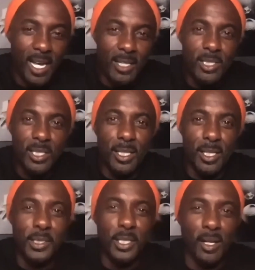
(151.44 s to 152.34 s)
to
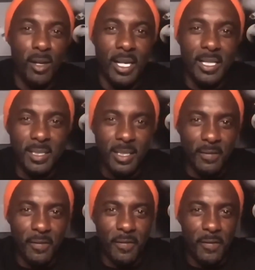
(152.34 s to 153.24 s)
learn your lines
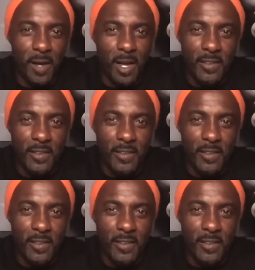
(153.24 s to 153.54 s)
in 5